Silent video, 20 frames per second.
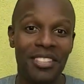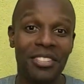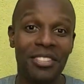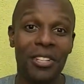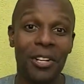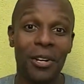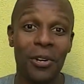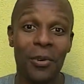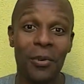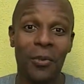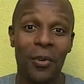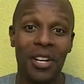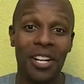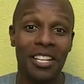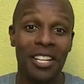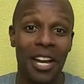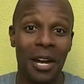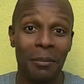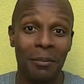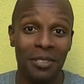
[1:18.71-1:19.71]
So when
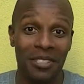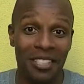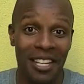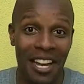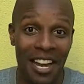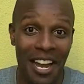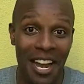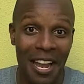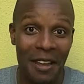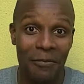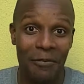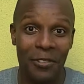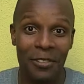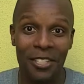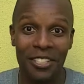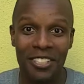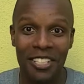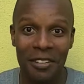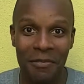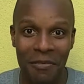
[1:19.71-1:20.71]
it comes time for
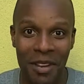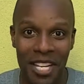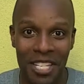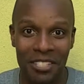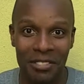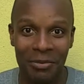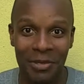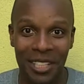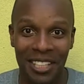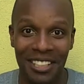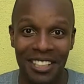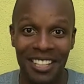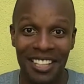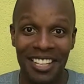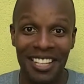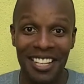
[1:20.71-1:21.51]
this commencement,